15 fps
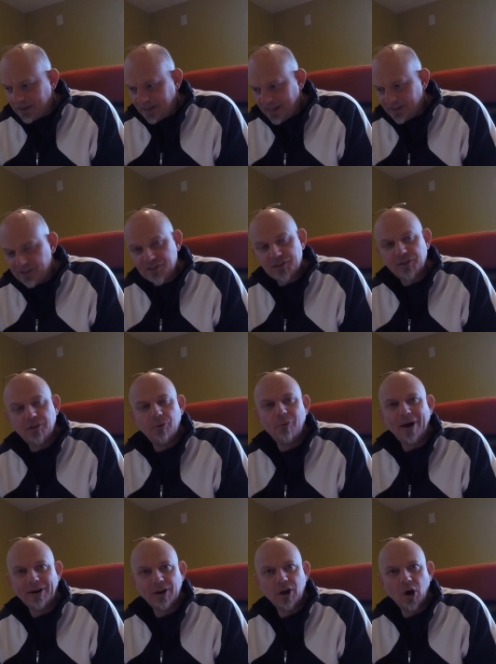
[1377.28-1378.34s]
get the
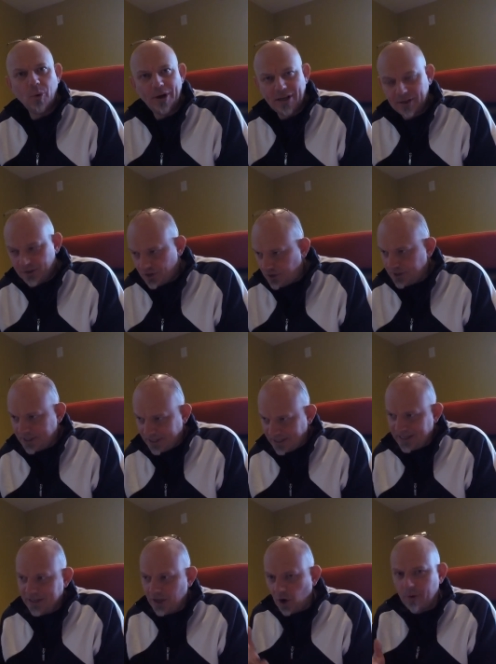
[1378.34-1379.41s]
run going, so you can
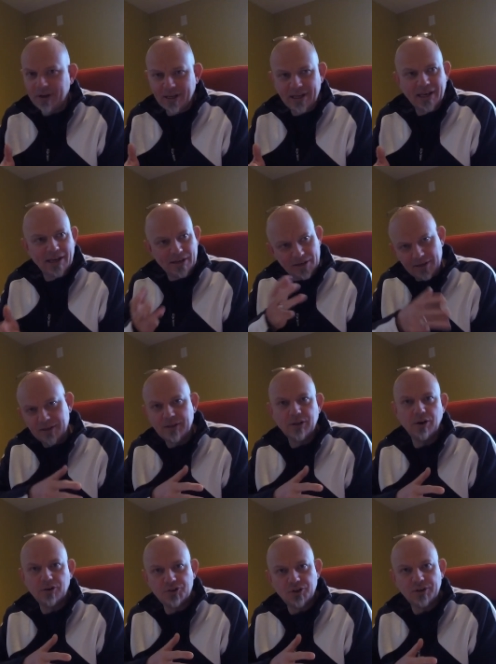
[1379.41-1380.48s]
get going again,
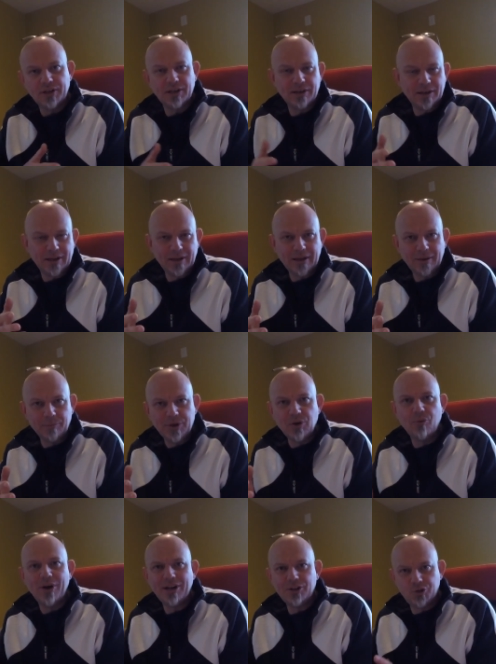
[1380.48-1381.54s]
so you can be
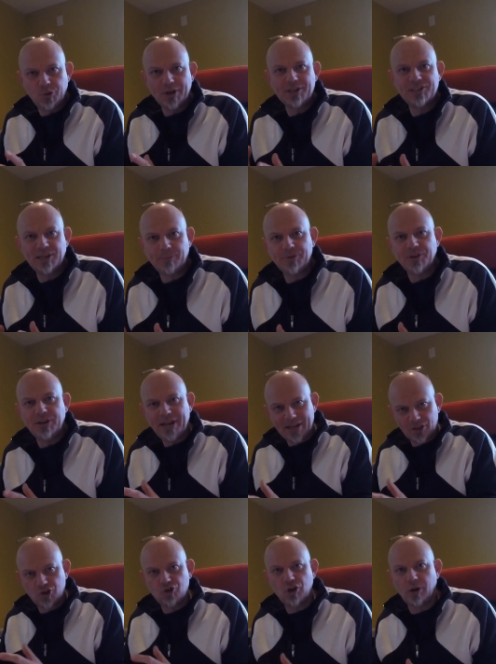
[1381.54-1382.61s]
ready to accept the
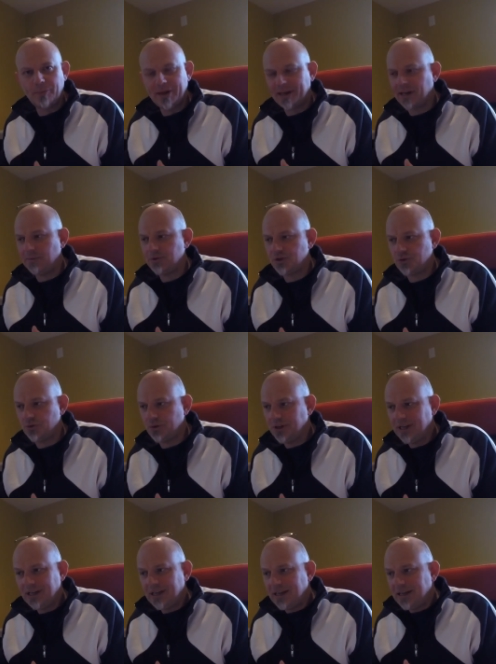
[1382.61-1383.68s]
next job that comes through.
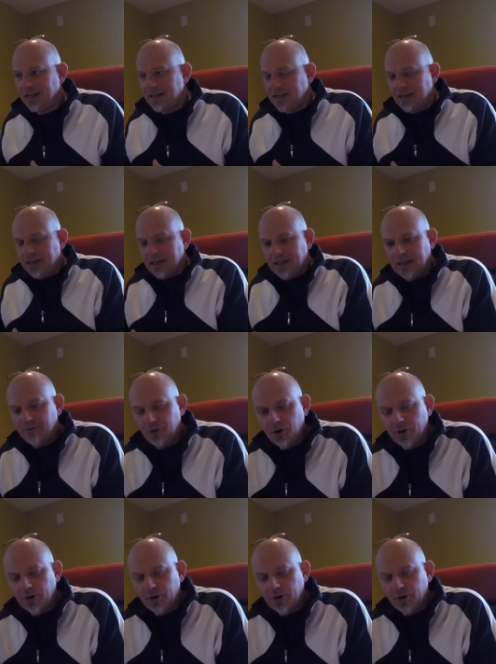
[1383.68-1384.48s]
If